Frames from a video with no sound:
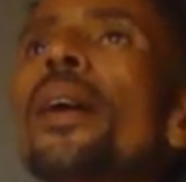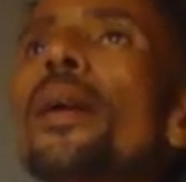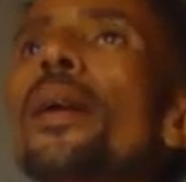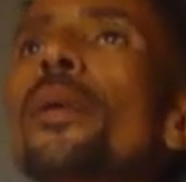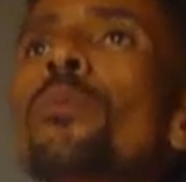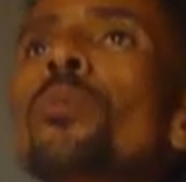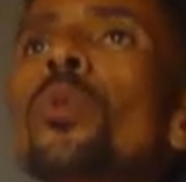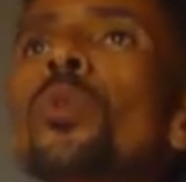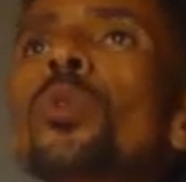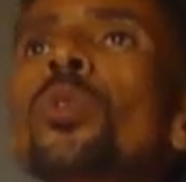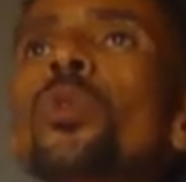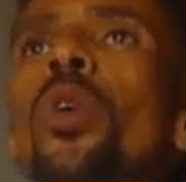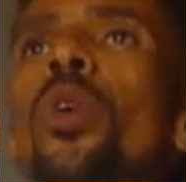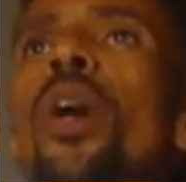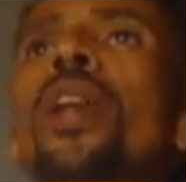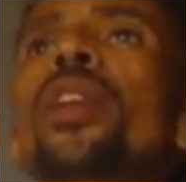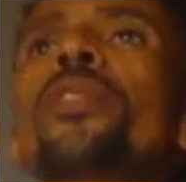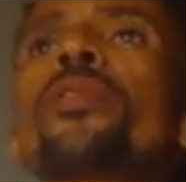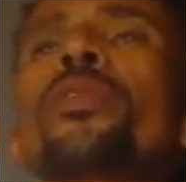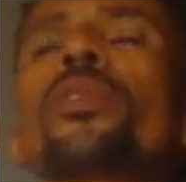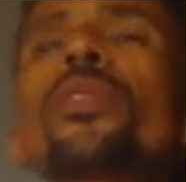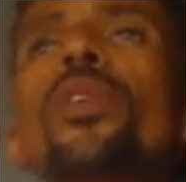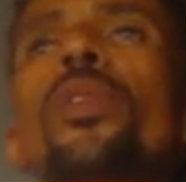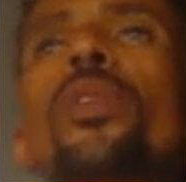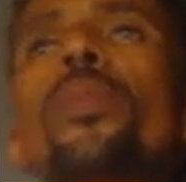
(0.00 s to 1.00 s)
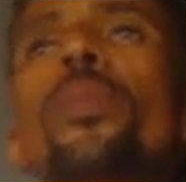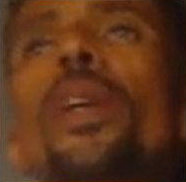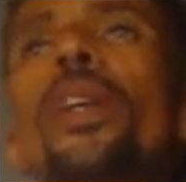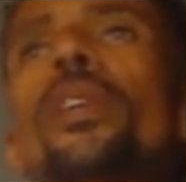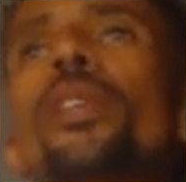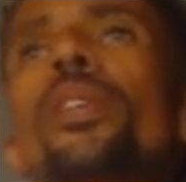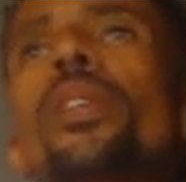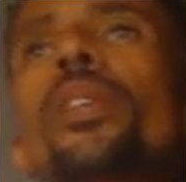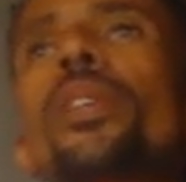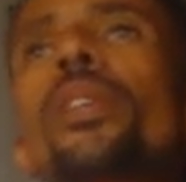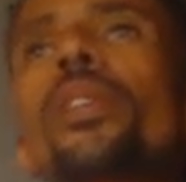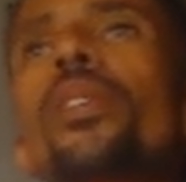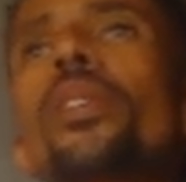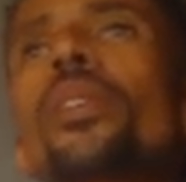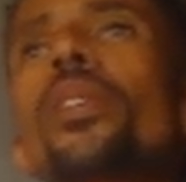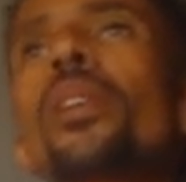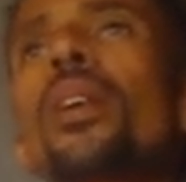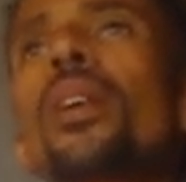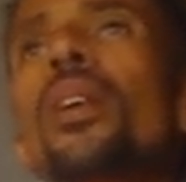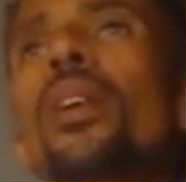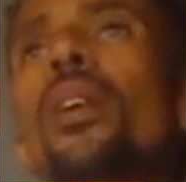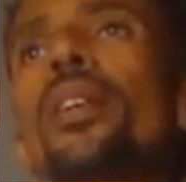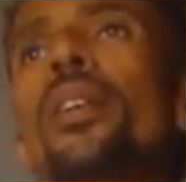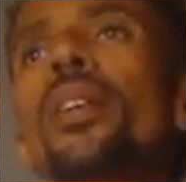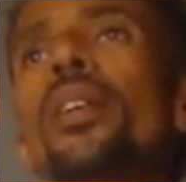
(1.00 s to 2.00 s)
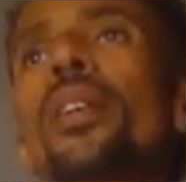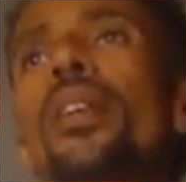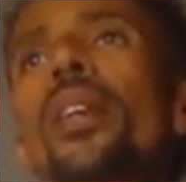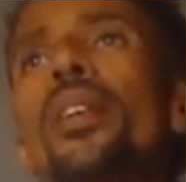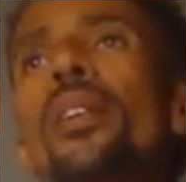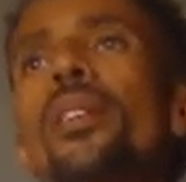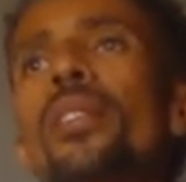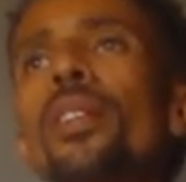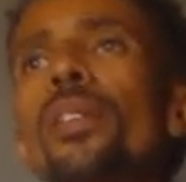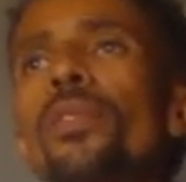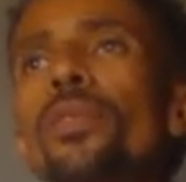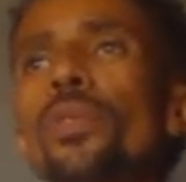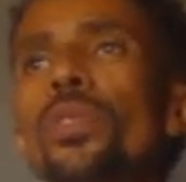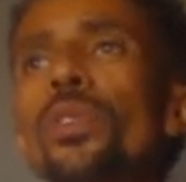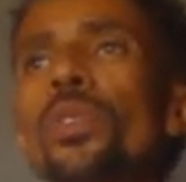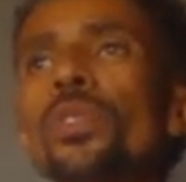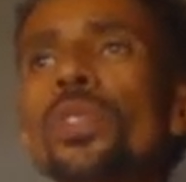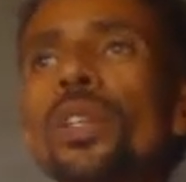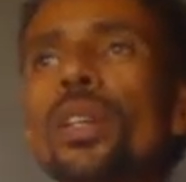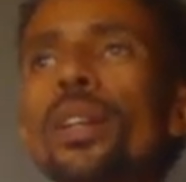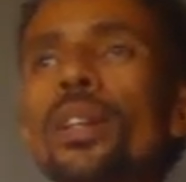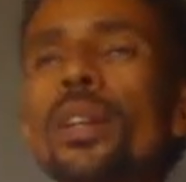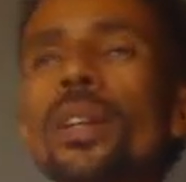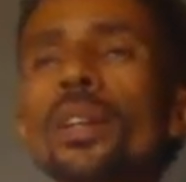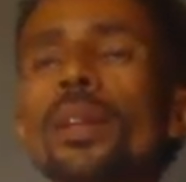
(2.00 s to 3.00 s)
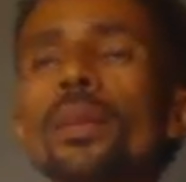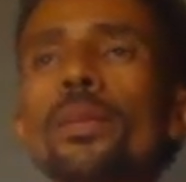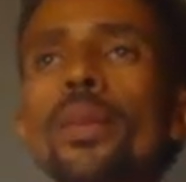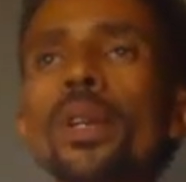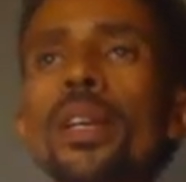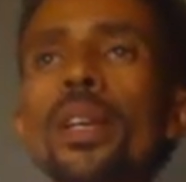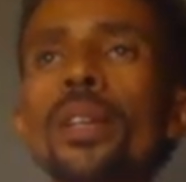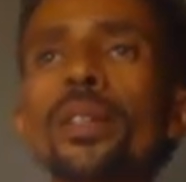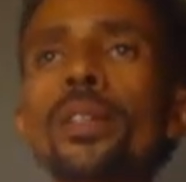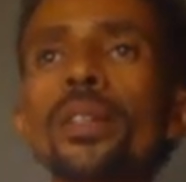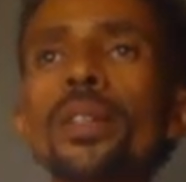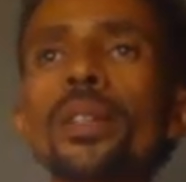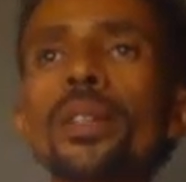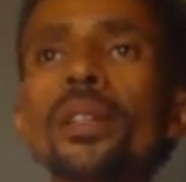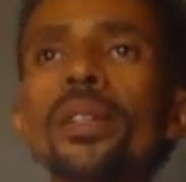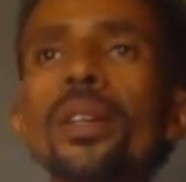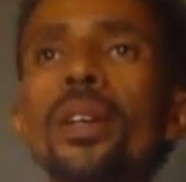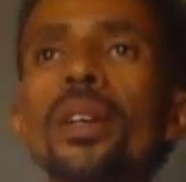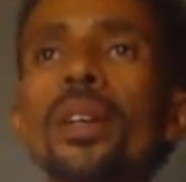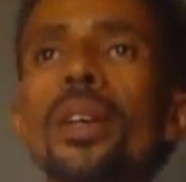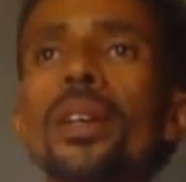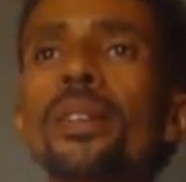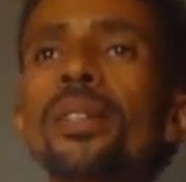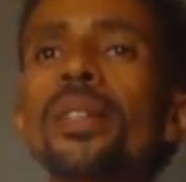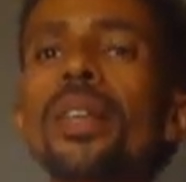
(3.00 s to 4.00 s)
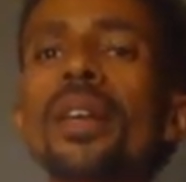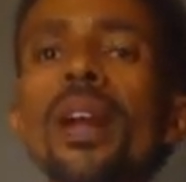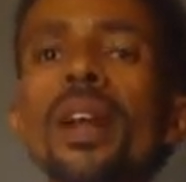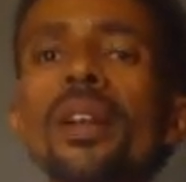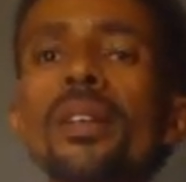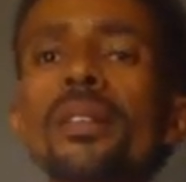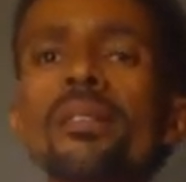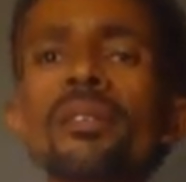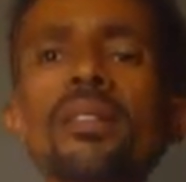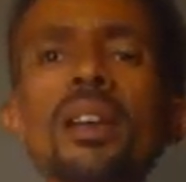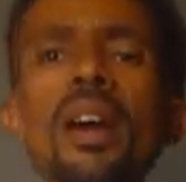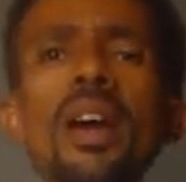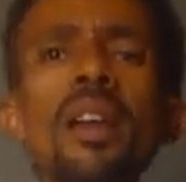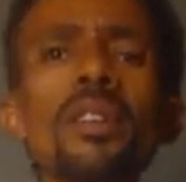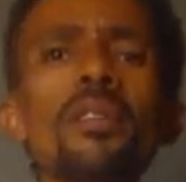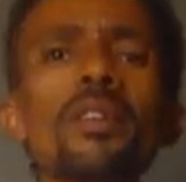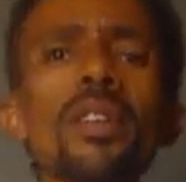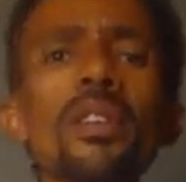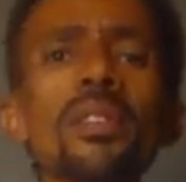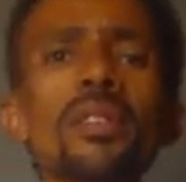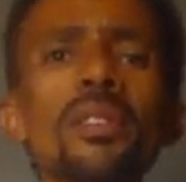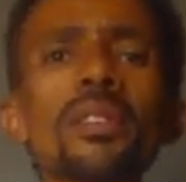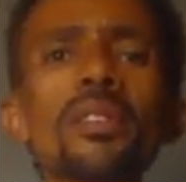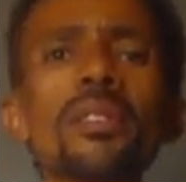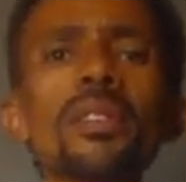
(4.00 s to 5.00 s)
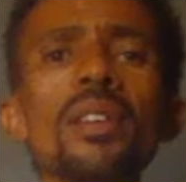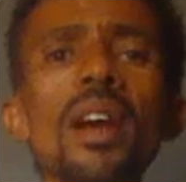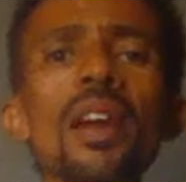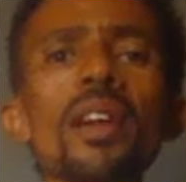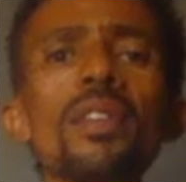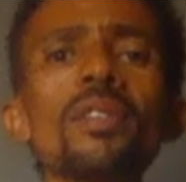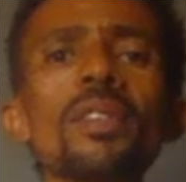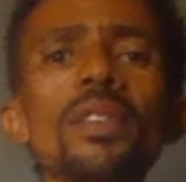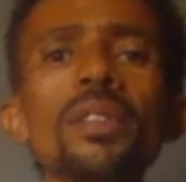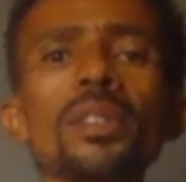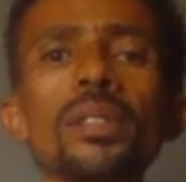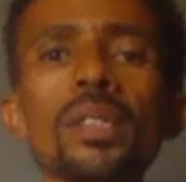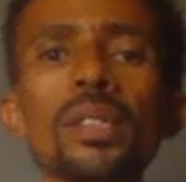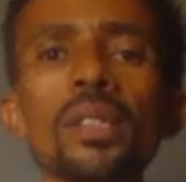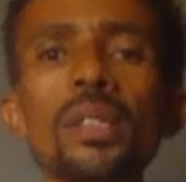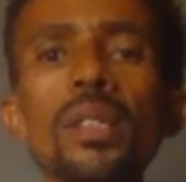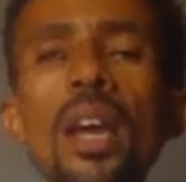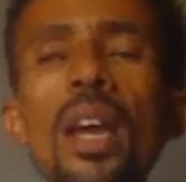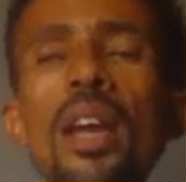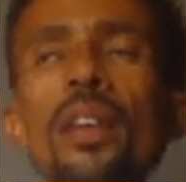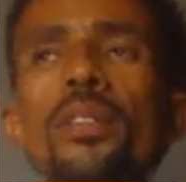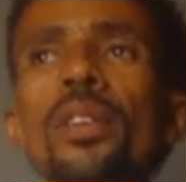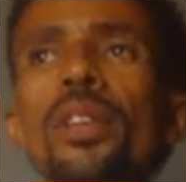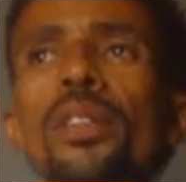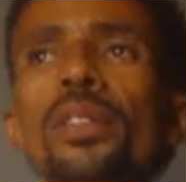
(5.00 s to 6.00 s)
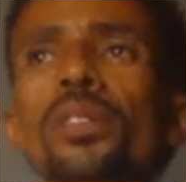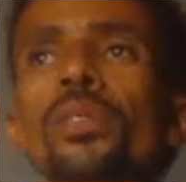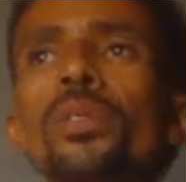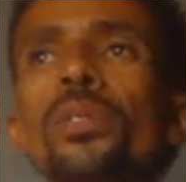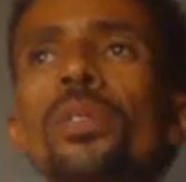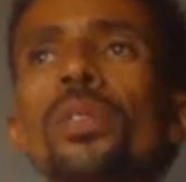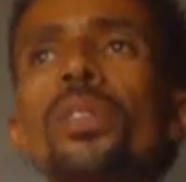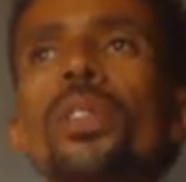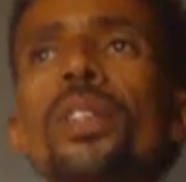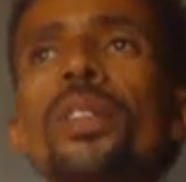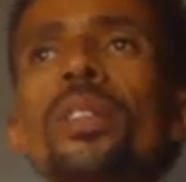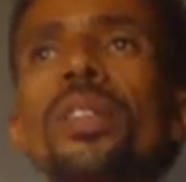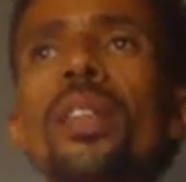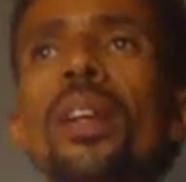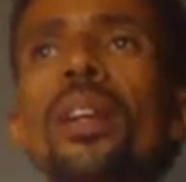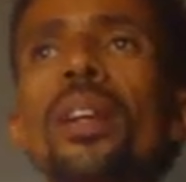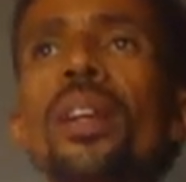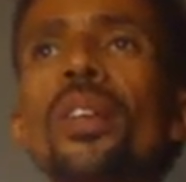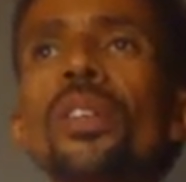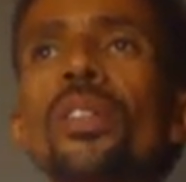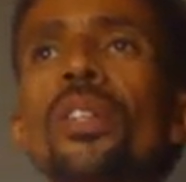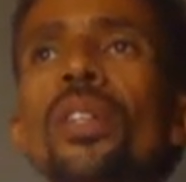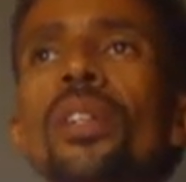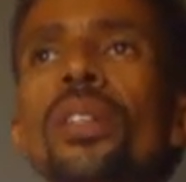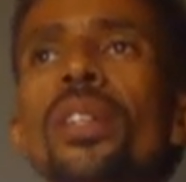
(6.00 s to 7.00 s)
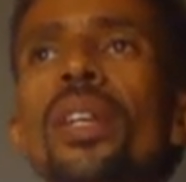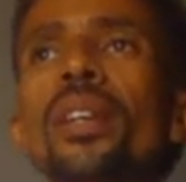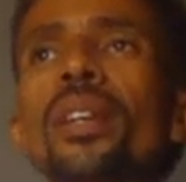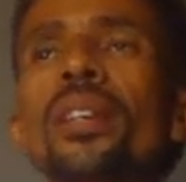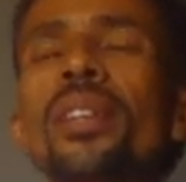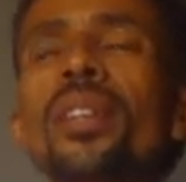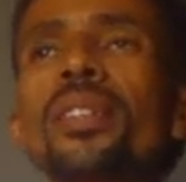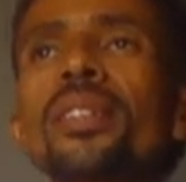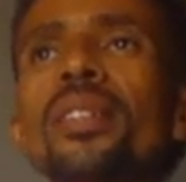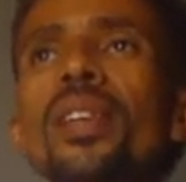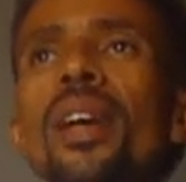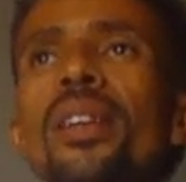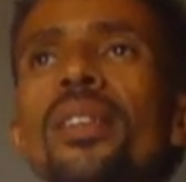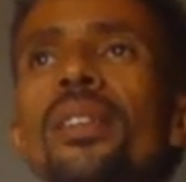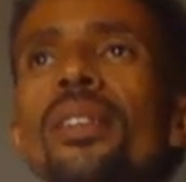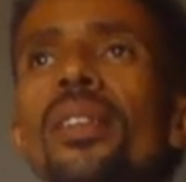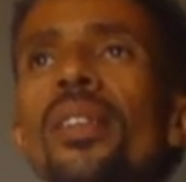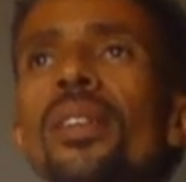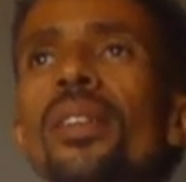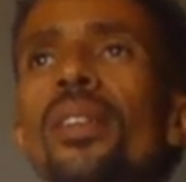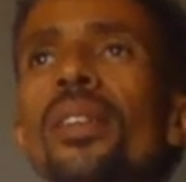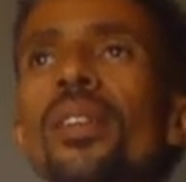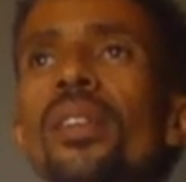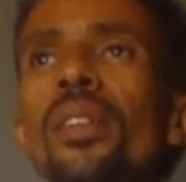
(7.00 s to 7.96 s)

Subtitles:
mutual information, recursive feature elimination. There are diverse feature selection techniques are there.